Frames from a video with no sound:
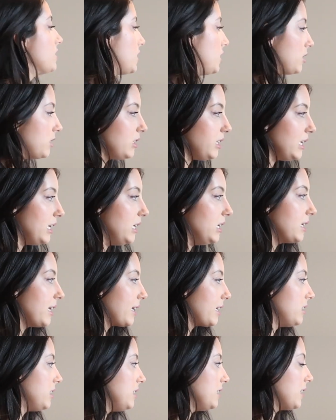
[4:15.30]
is all clean. I
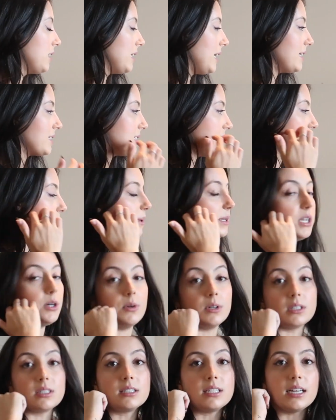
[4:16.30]
cleaned it last time. I know
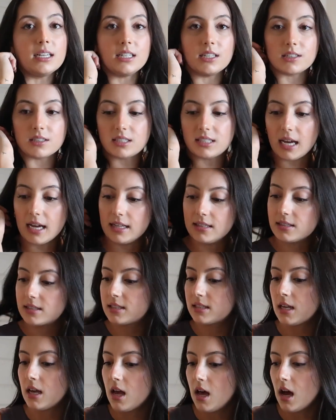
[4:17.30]
it has stayed here
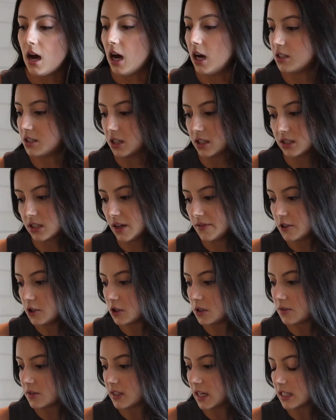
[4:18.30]
since. I'll dust off
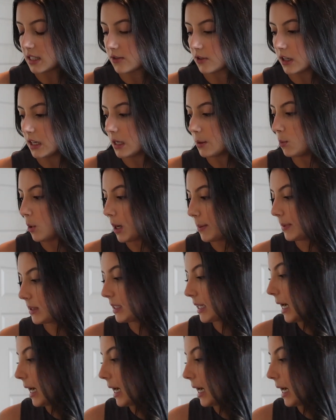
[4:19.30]
Yusuf's desk for him, wipe it